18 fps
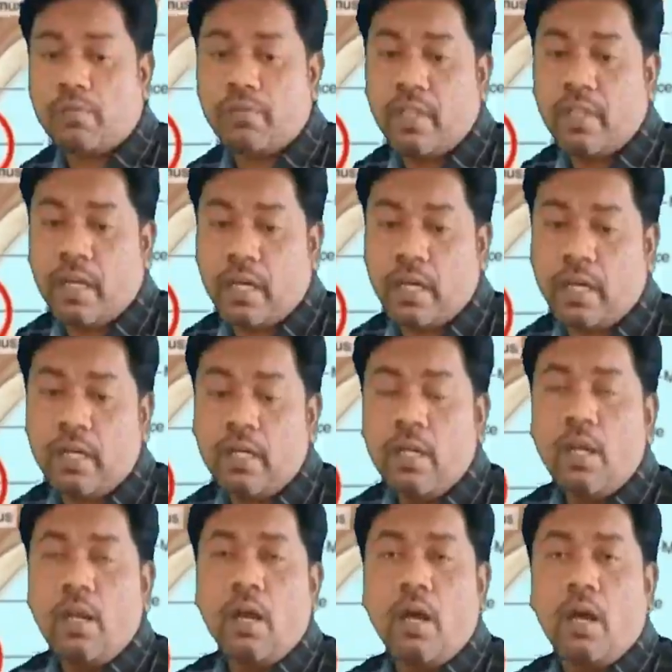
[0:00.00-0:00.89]
the
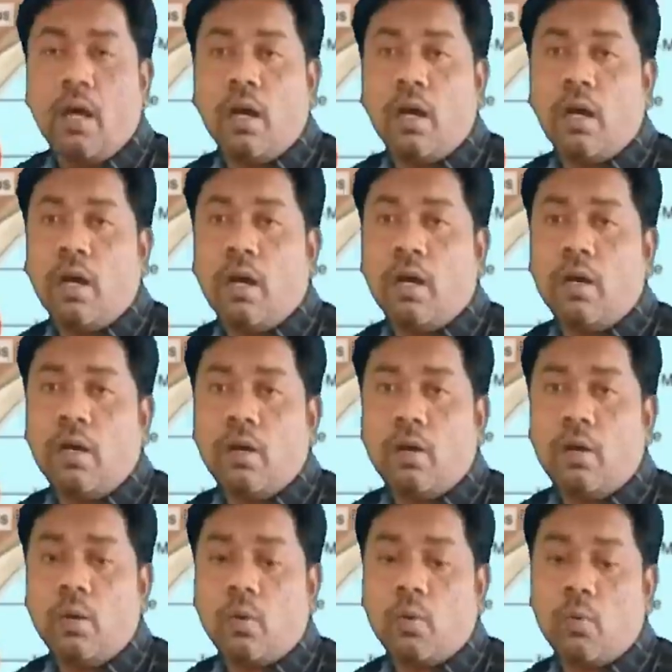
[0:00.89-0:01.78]

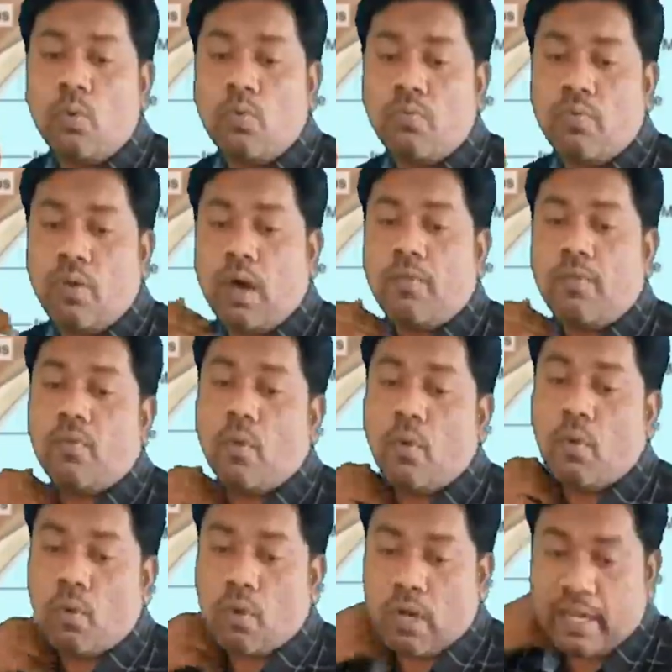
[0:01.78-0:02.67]
roof of
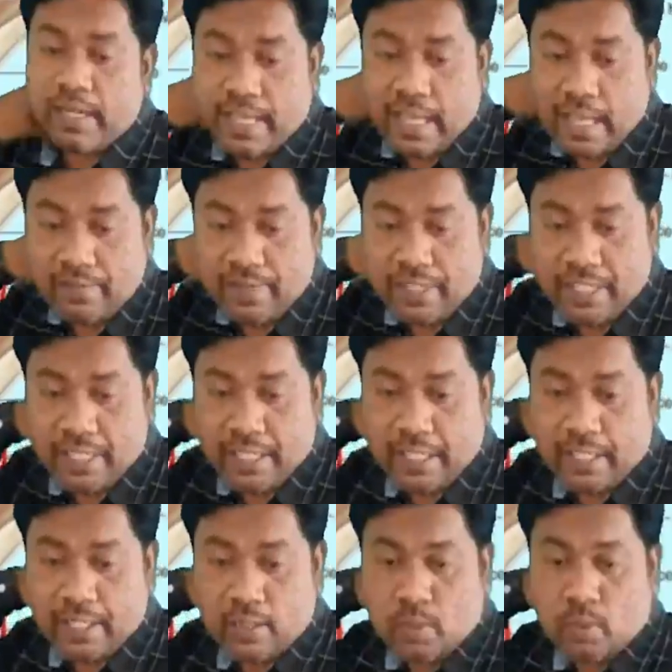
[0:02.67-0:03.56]
oral
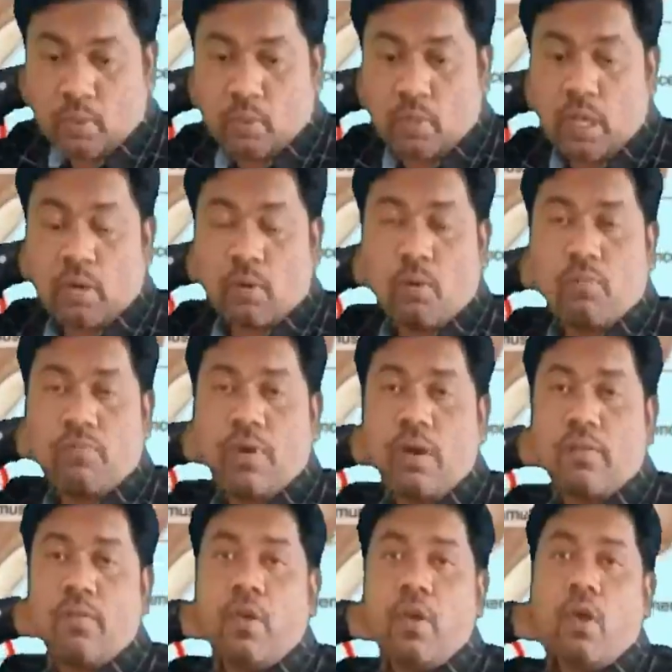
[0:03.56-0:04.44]
cavity. So the roof
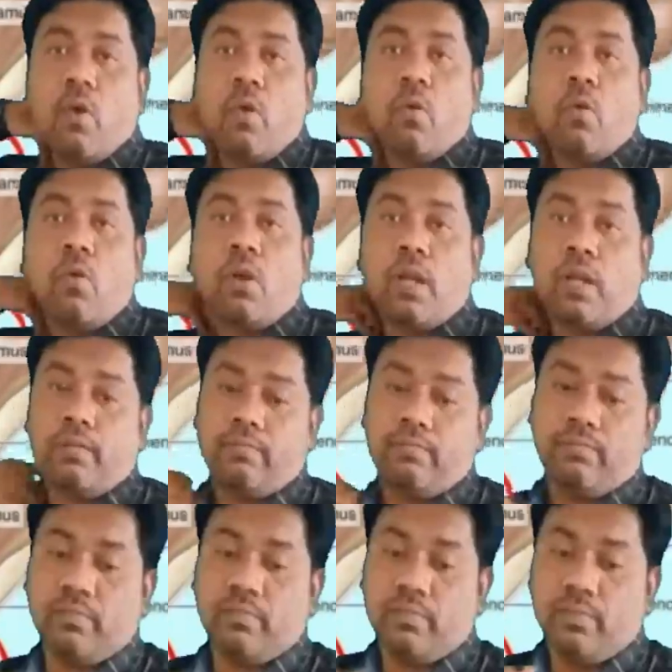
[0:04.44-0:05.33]
of
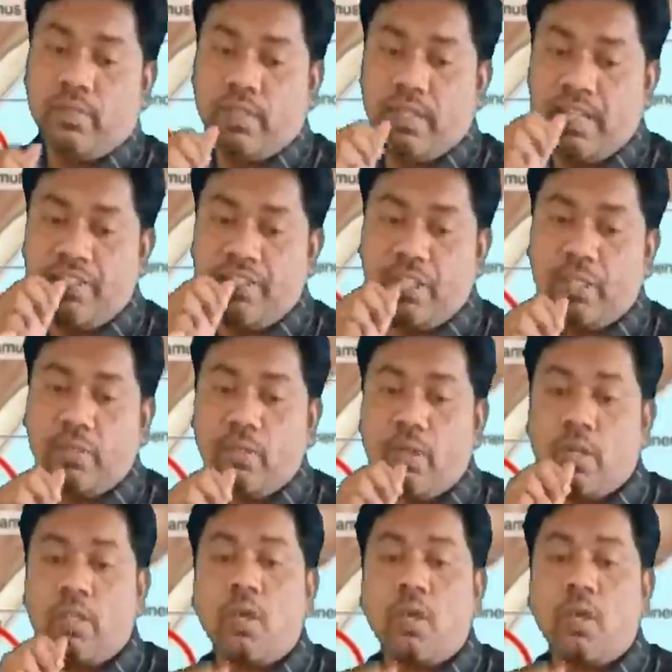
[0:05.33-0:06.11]
oral region,